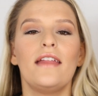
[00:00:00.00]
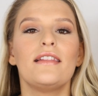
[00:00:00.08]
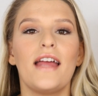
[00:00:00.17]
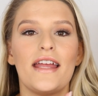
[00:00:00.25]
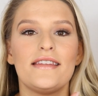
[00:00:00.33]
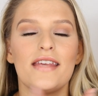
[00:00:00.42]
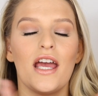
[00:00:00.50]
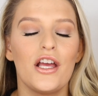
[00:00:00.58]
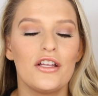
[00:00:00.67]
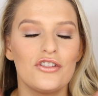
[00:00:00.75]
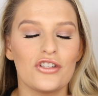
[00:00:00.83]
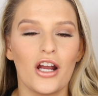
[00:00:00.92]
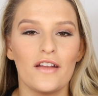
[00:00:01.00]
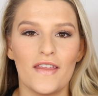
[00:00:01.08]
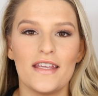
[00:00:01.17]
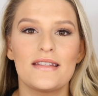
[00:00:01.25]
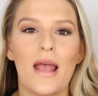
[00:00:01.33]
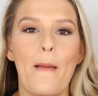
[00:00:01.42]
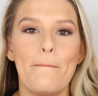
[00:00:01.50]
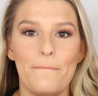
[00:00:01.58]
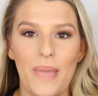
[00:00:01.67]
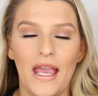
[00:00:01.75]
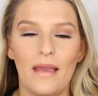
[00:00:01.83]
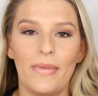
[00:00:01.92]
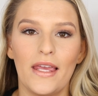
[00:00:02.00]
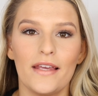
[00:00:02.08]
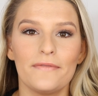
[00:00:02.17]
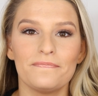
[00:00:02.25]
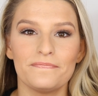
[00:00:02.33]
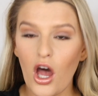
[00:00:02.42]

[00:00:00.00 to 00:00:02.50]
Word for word: and let's start this baby.